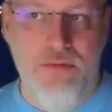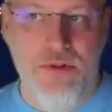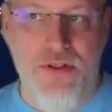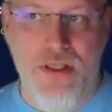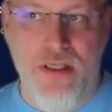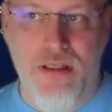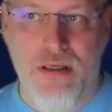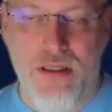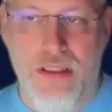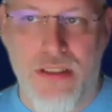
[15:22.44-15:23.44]
would say
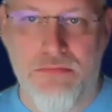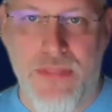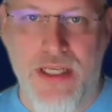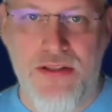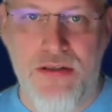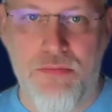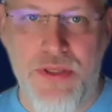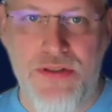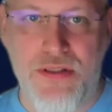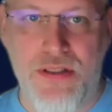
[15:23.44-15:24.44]
get some
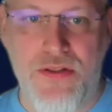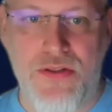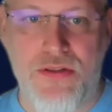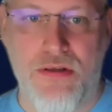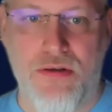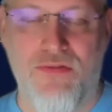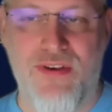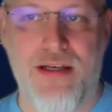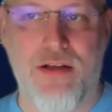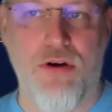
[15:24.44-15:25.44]
business
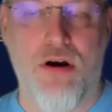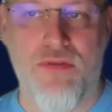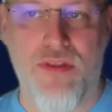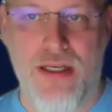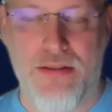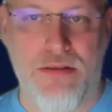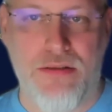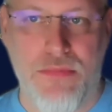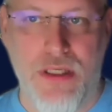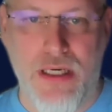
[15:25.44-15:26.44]
value of that,
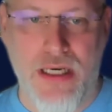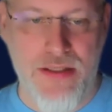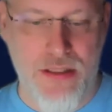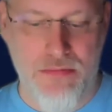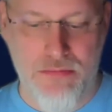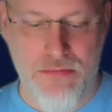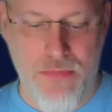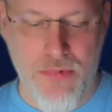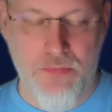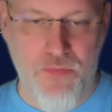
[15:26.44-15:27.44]
as in
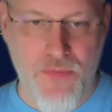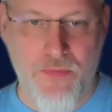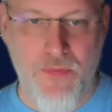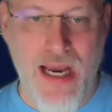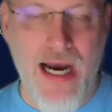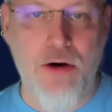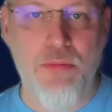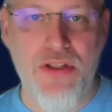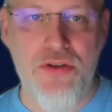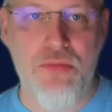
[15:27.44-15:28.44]
how
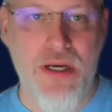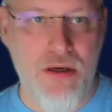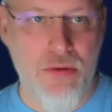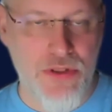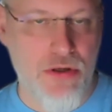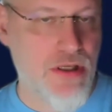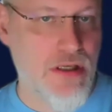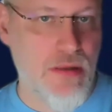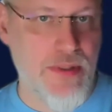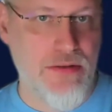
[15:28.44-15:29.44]
much money are we talking
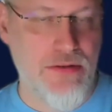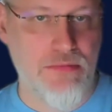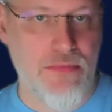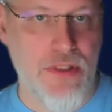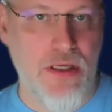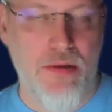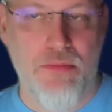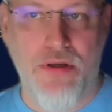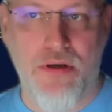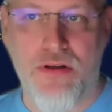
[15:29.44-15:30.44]
about?
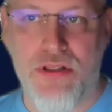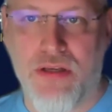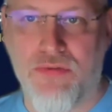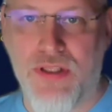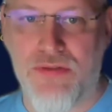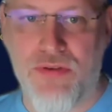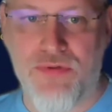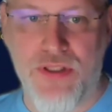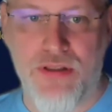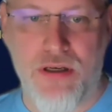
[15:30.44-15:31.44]
Because if it's
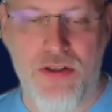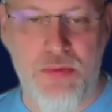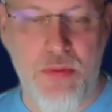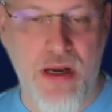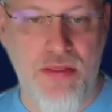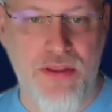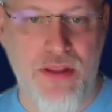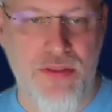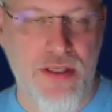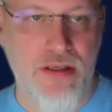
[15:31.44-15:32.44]
$50 per month
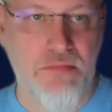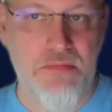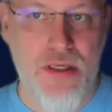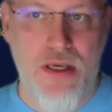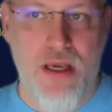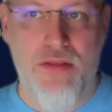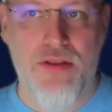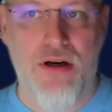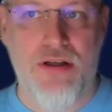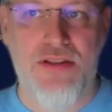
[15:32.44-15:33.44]
and
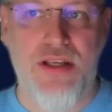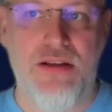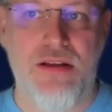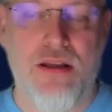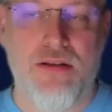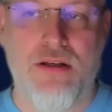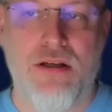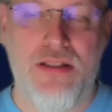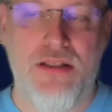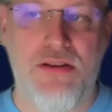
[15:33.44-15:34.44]
the
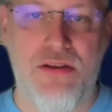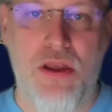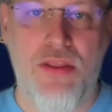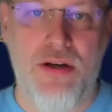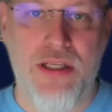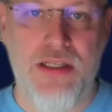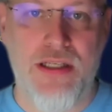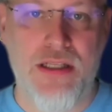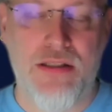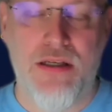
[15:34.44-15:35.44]
architect says they're needing
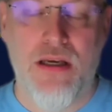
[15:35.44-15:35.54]
it,